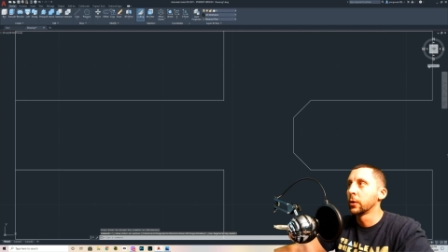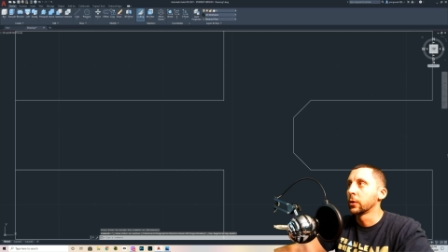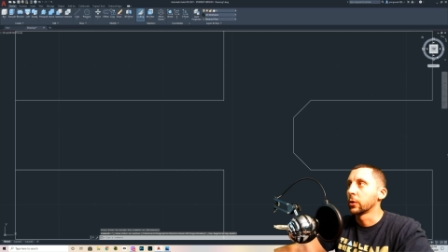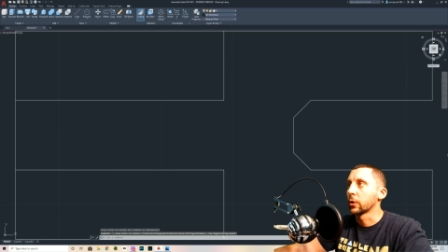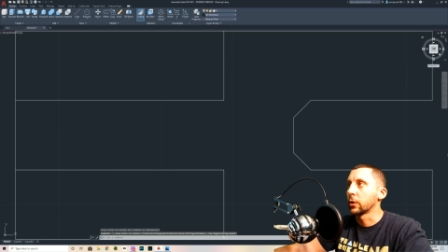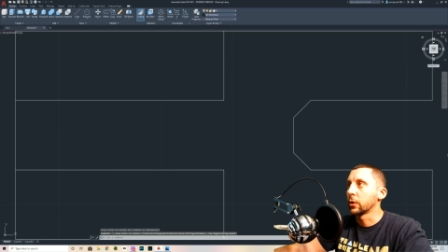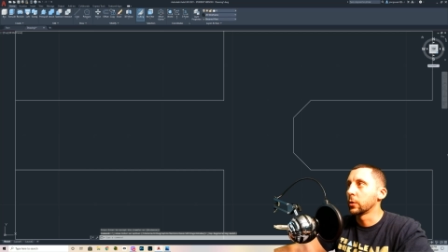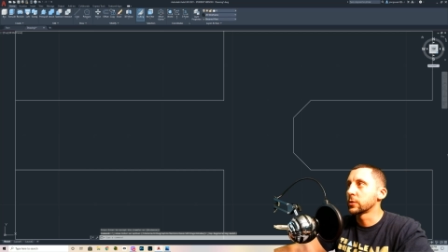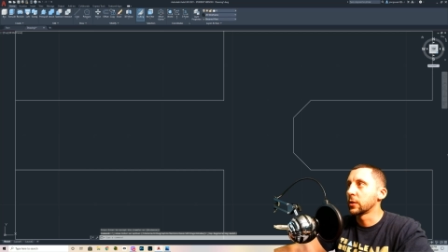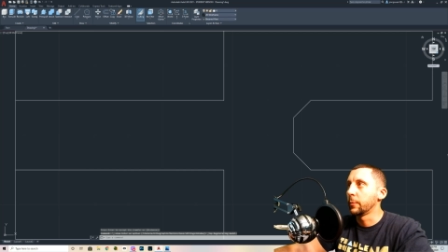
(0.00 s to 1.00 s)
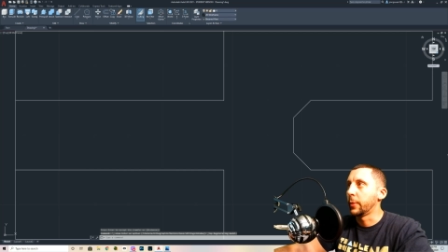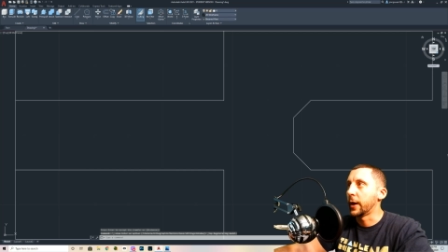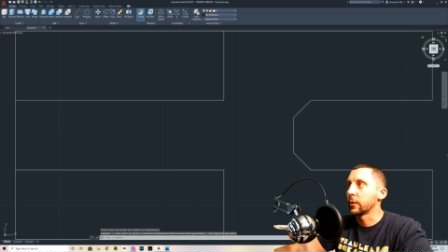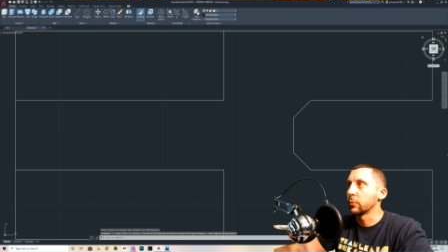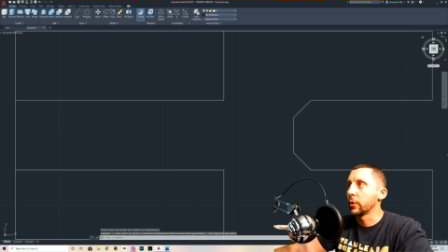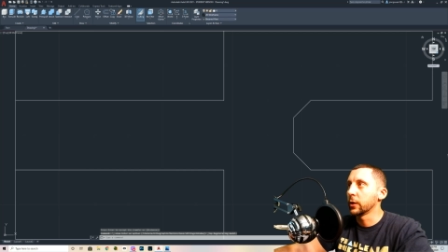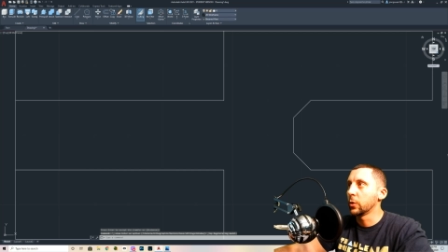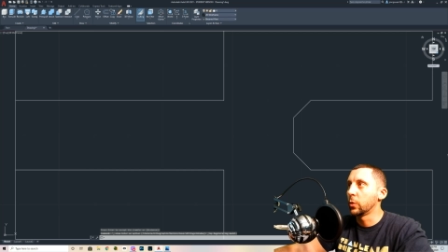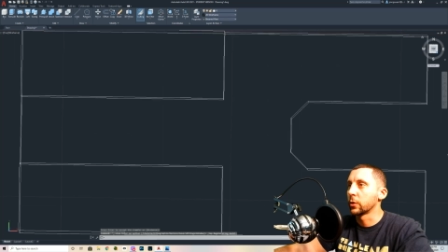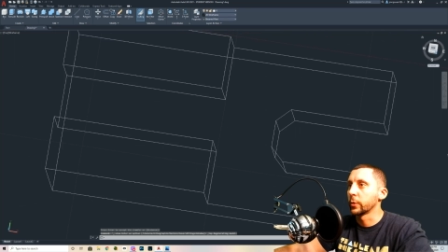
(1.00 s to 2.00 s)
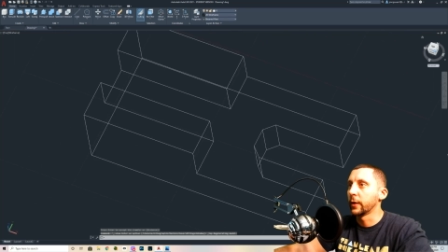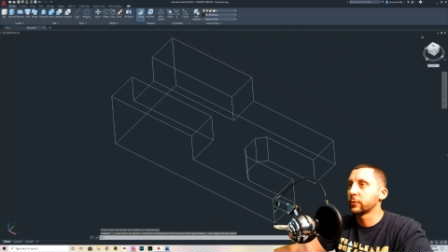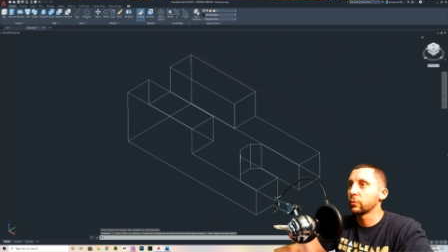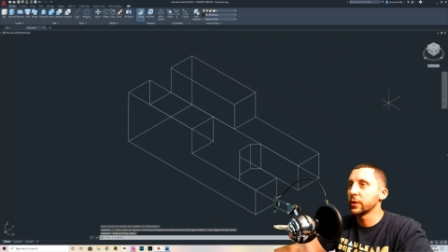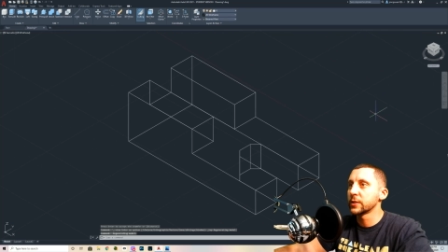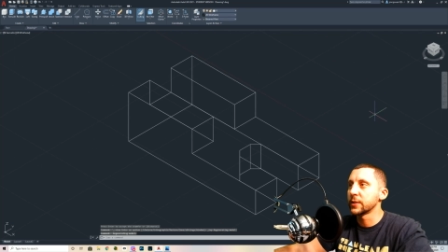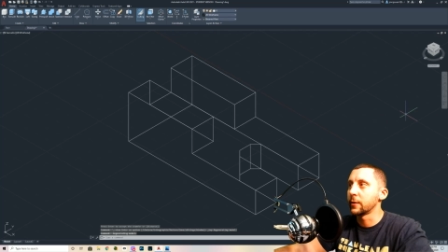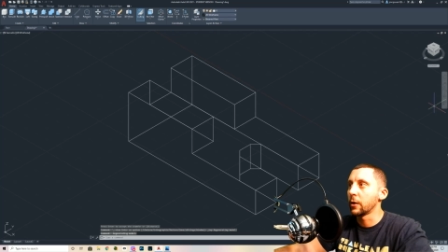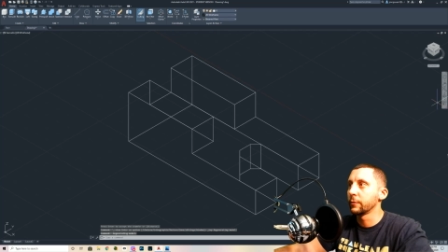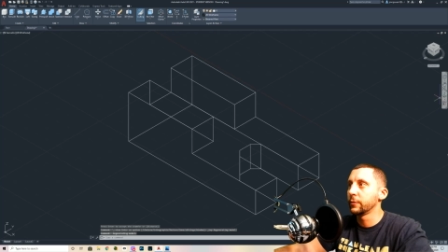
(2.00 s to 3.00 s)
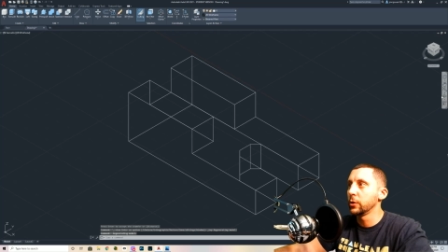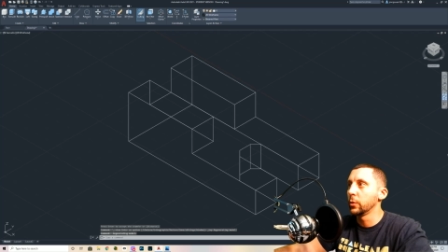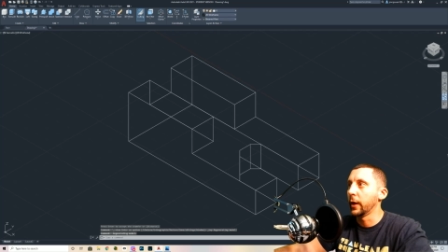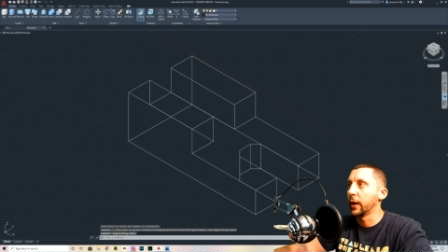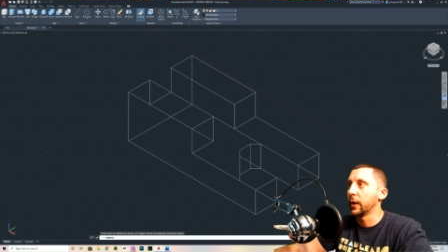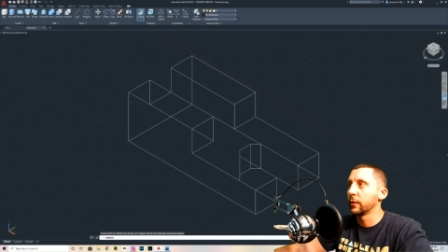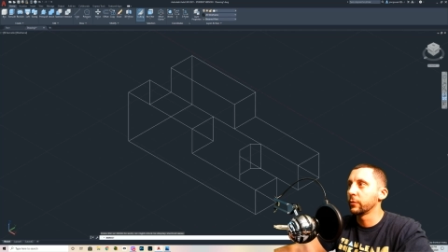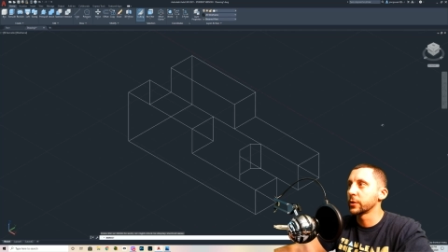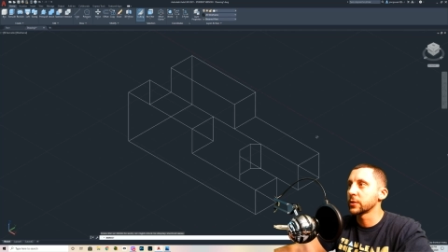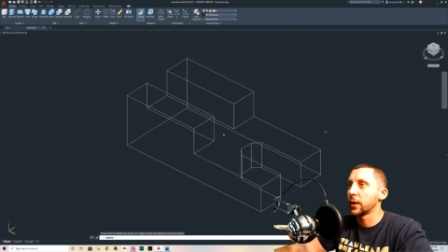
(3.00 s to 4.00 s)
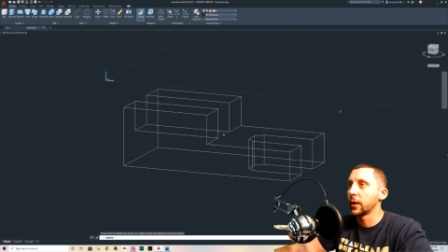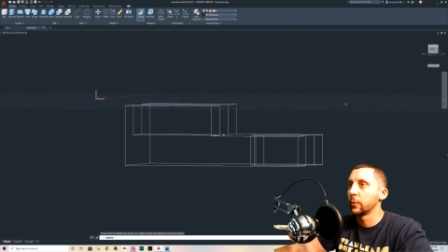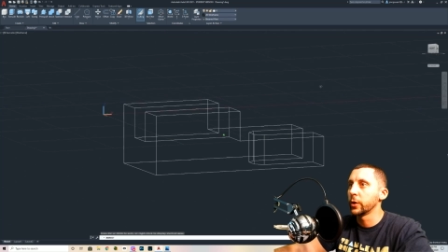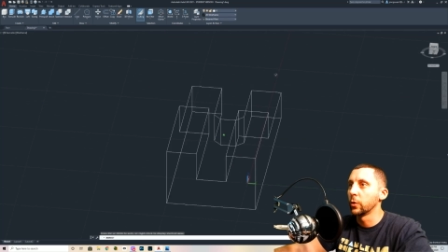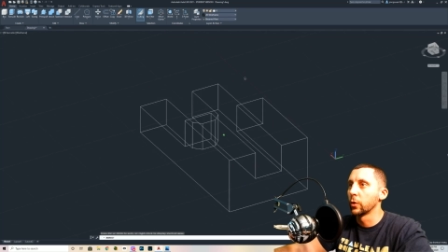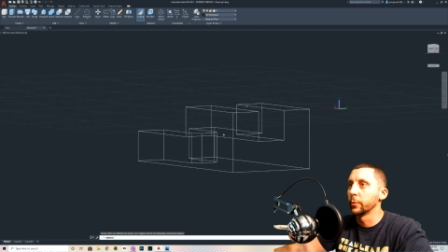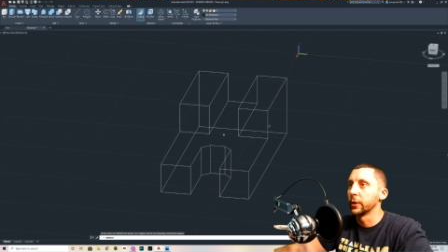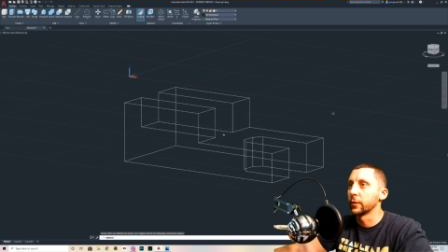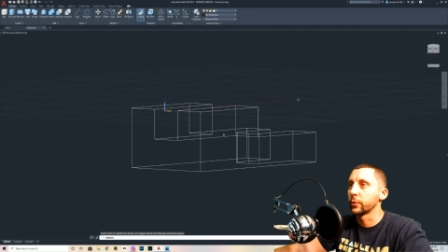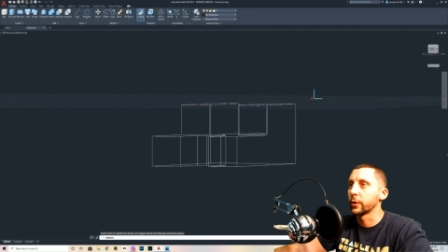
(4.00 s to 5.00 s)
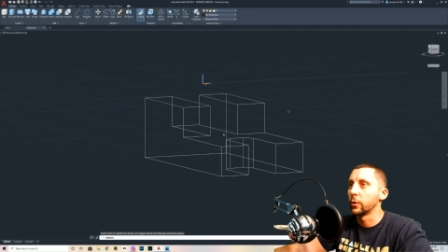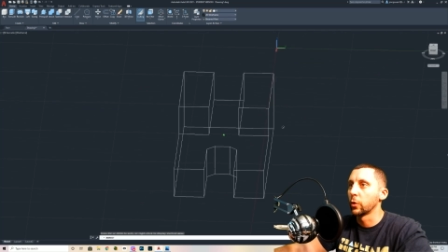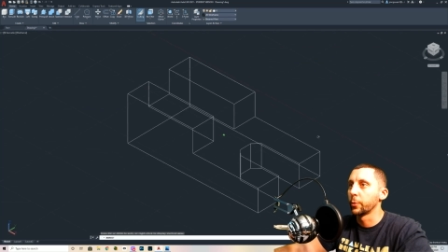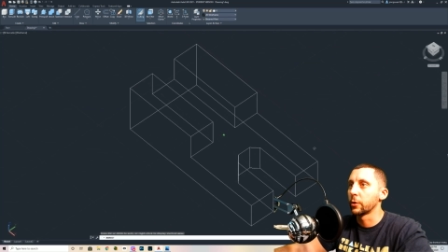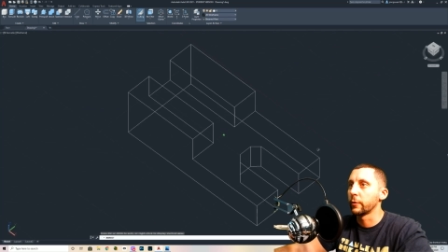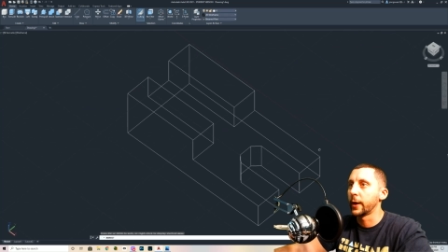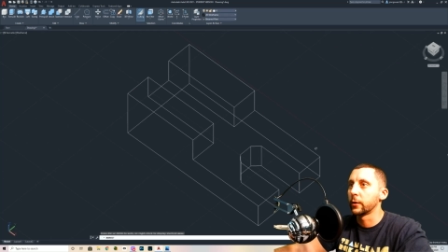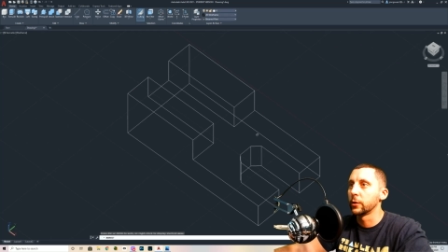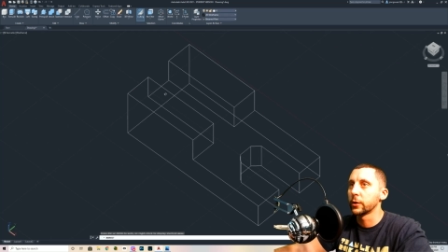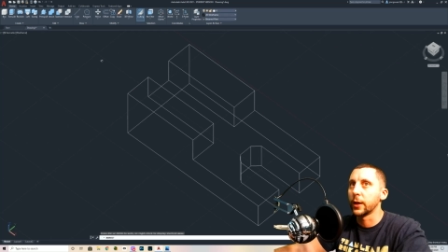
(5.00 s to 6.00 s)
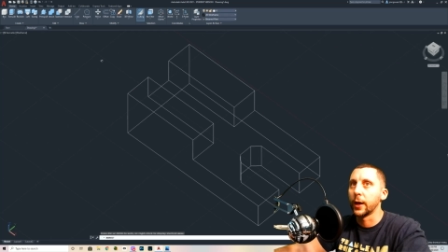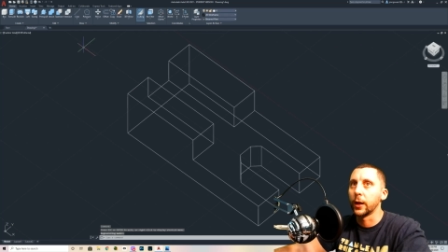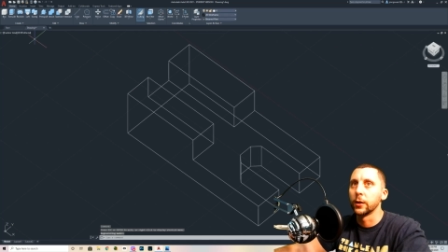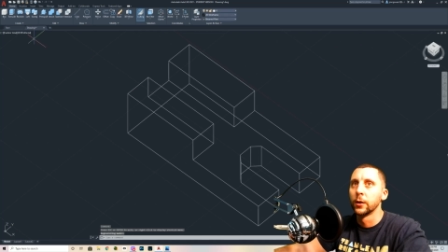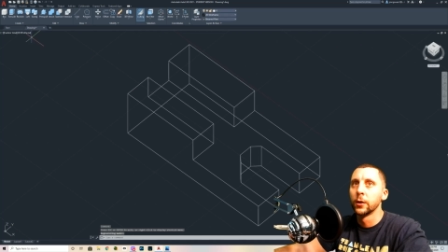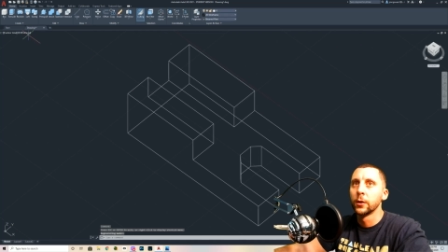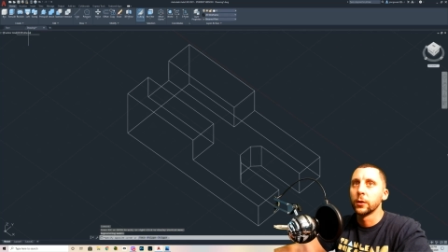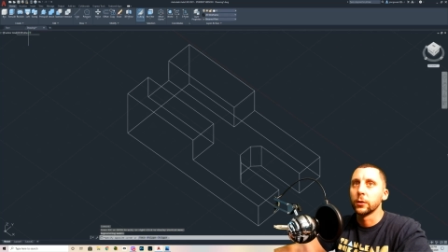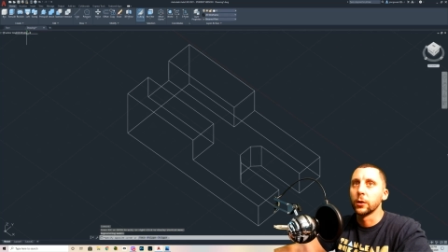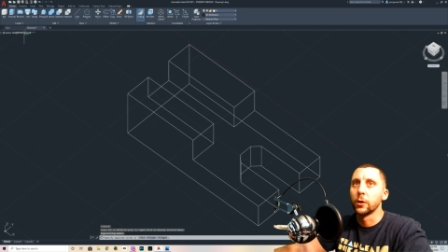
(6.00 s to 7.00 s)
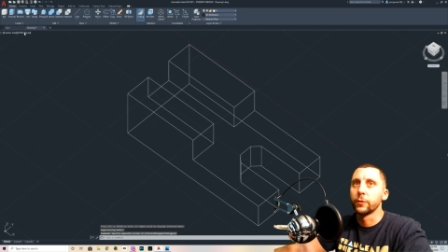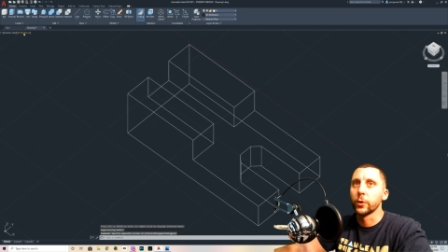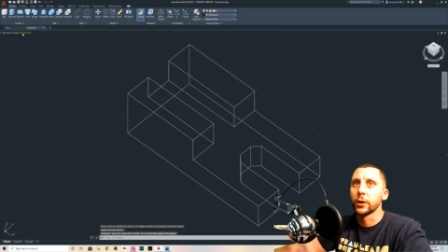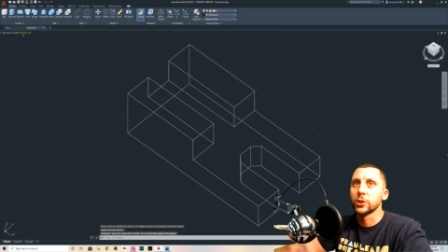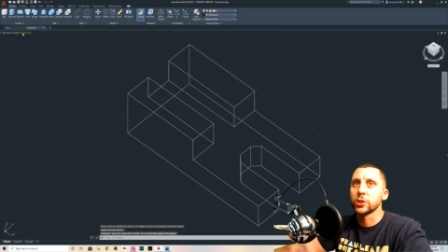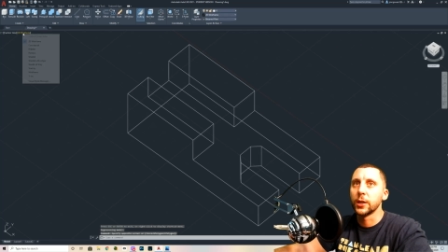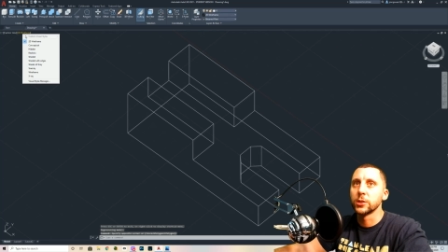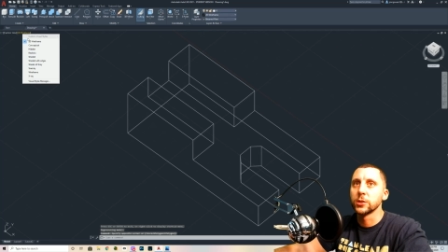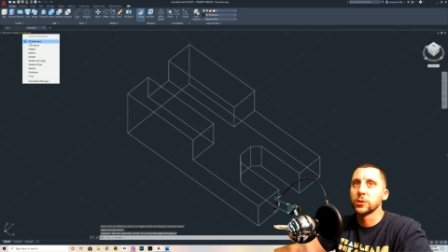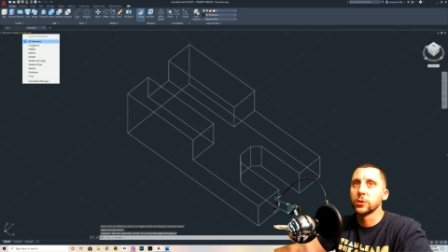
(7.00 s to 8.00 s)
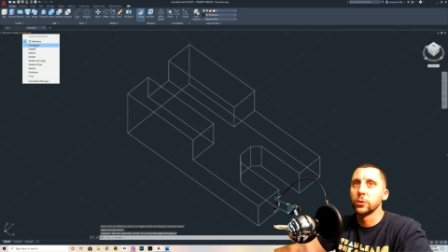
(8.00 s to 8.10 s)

You're going to go to the bottom right corner. We have to reset our view every time we orbit. If we're going to orbit around and look at it, you know, if we're going to change it to